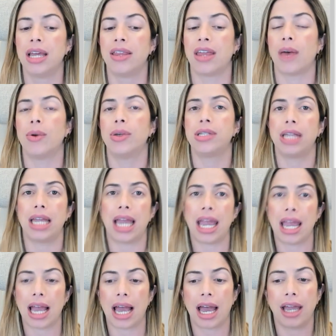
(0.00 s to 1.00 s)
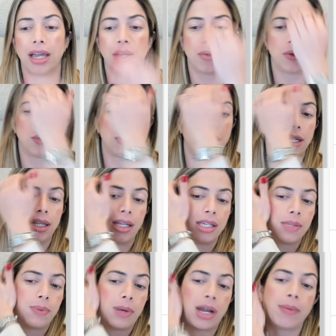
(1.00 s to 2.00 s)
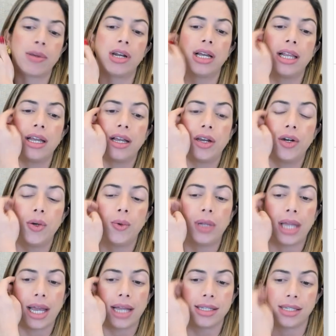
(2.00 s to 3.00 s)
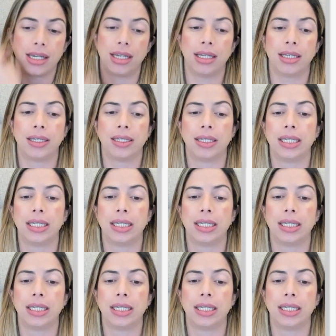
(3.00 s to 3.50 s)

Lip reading: That was the AI who did this, but I'm going to click on new landing,